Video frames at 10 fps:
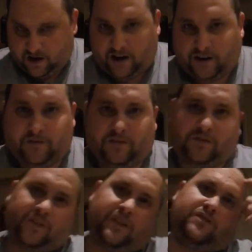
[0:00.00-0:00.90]
I know this
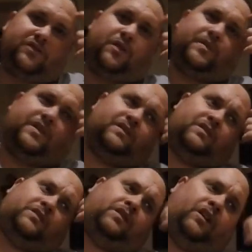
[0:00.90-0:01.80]
video is going to be a
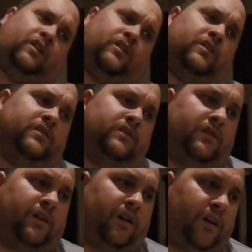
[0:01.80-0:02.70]
little long.
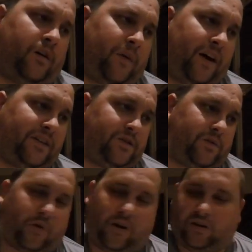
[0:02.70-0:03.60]
I do
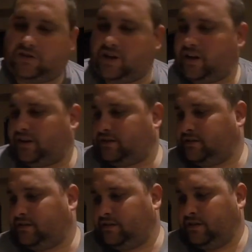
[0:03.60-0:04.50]
apologize.
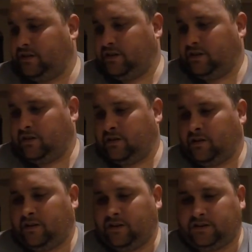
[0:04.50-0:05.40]

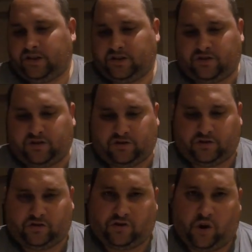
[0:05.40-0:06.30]
It's just there's
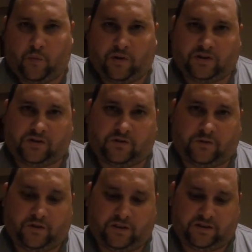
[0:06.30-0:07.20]
so much
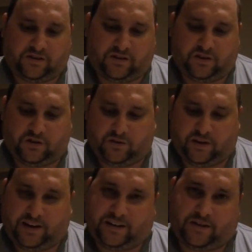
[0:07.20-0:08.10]
for this to do,
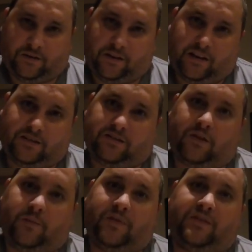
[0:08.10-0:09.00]
and I didn't realize it was
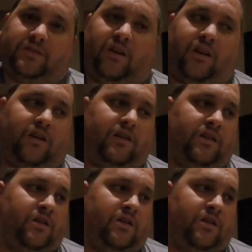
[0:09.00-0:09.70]
going to be this long.